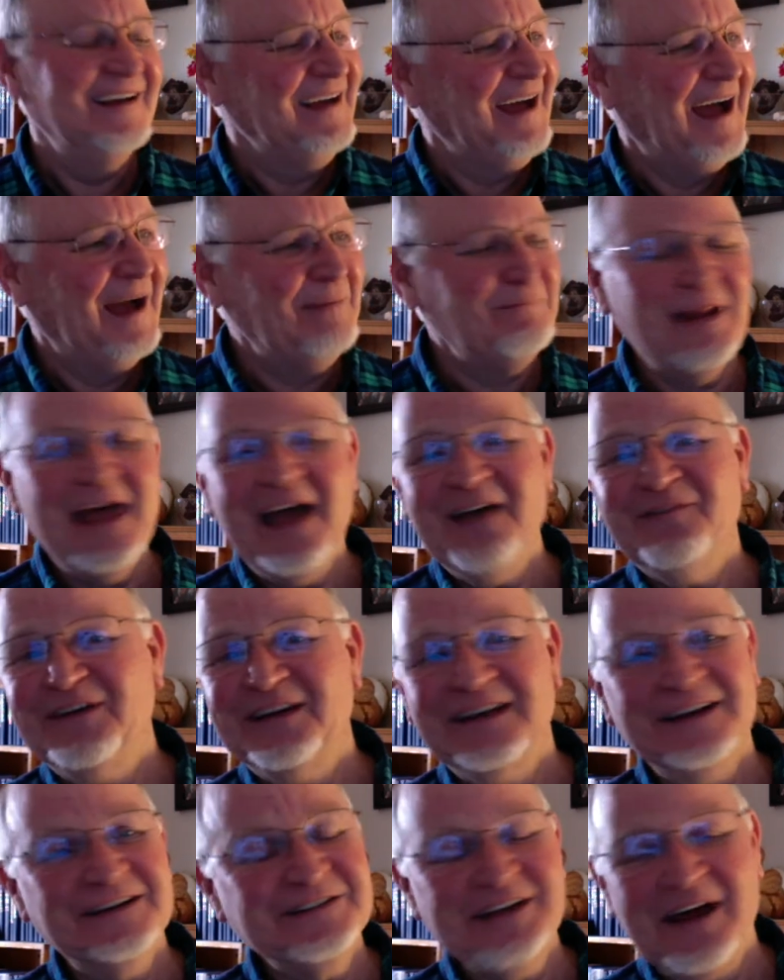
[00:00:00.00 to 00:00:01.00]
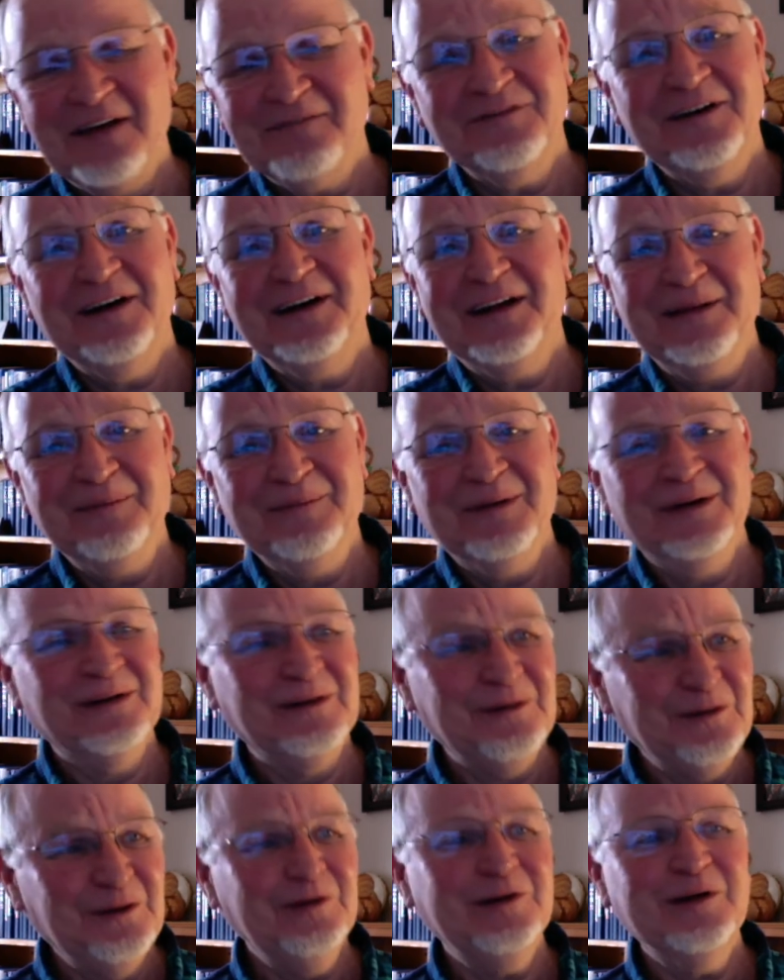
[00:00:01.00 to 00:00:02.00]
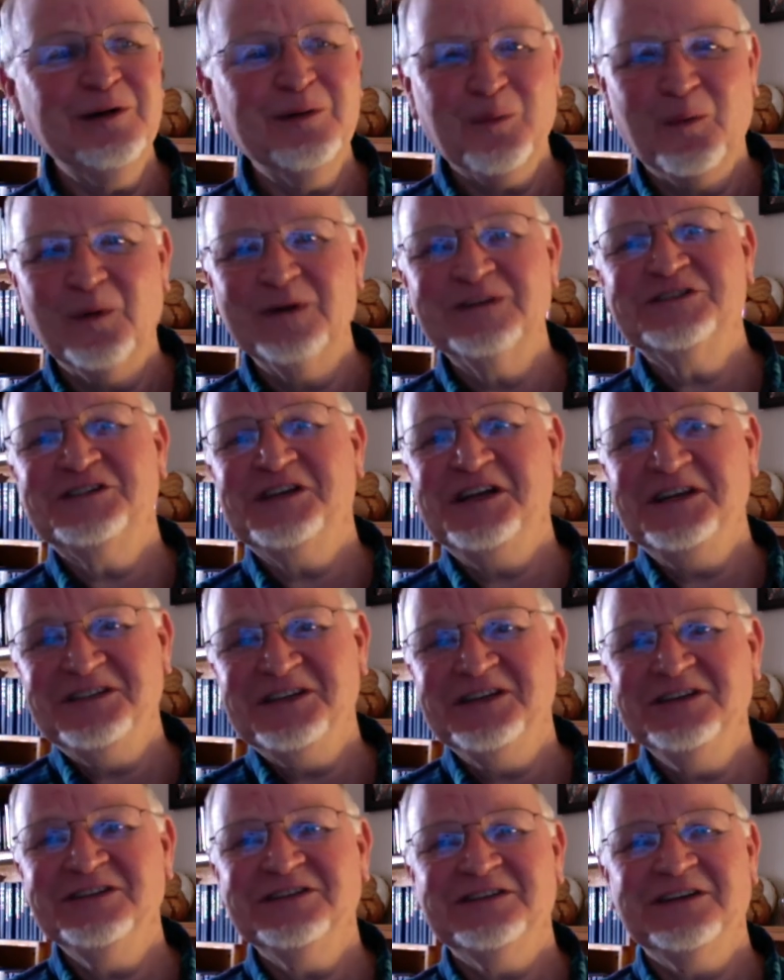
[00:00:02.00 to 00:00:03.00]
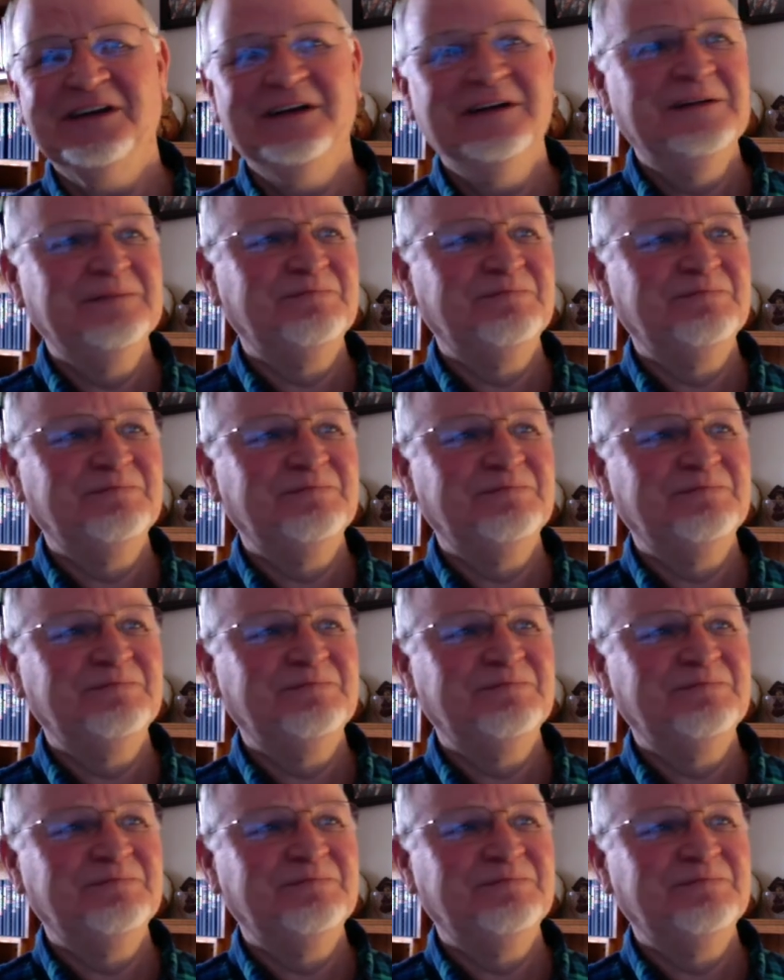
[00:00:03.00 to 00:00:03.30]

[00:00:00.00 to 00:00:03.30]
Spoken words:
I'm laughing and it's not funny, but look at what Jesus